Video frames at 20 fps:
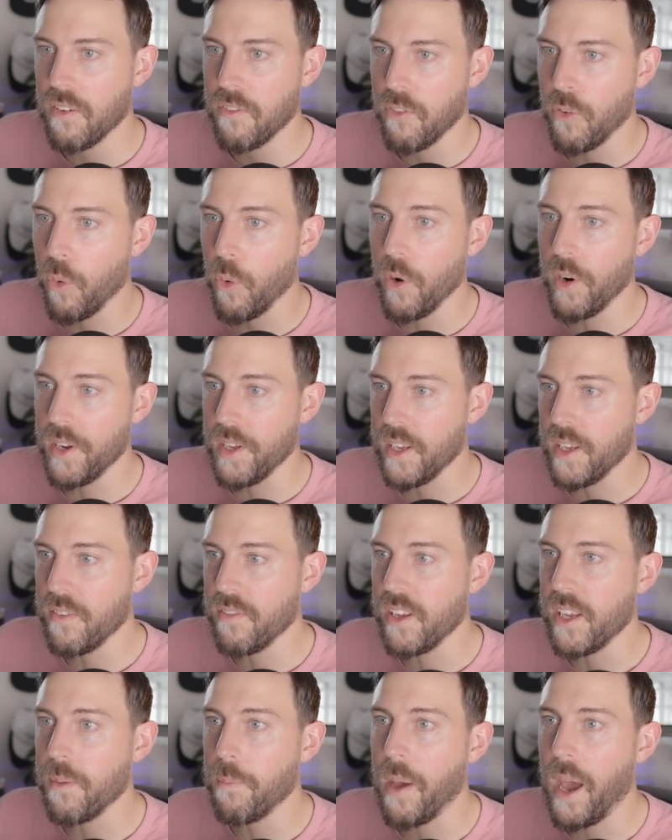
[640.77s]
for
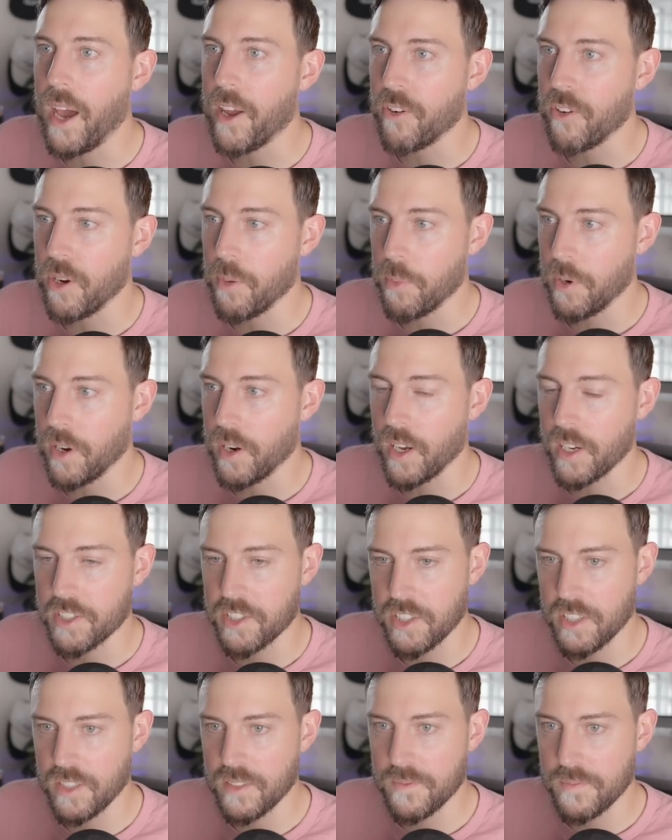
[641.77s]
EV battery
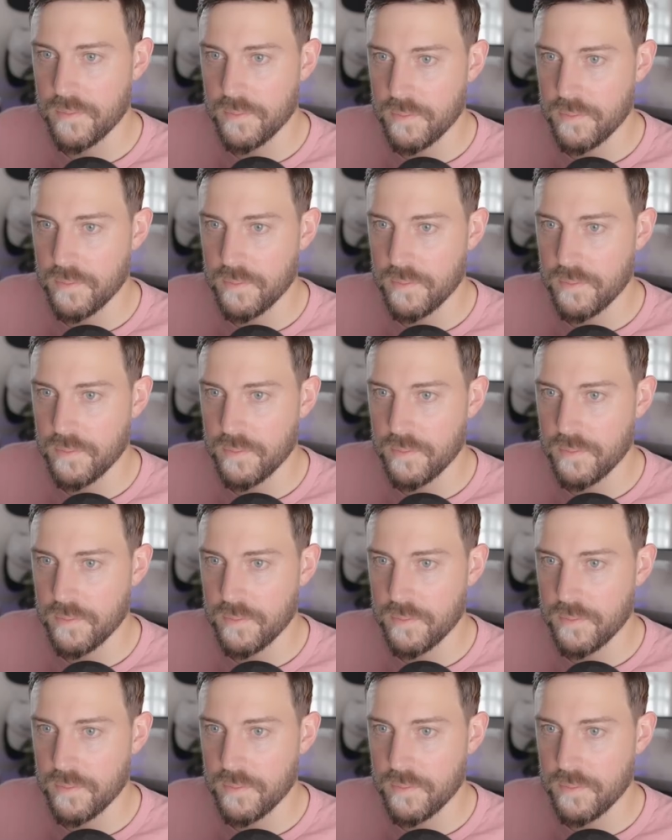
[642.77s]
production.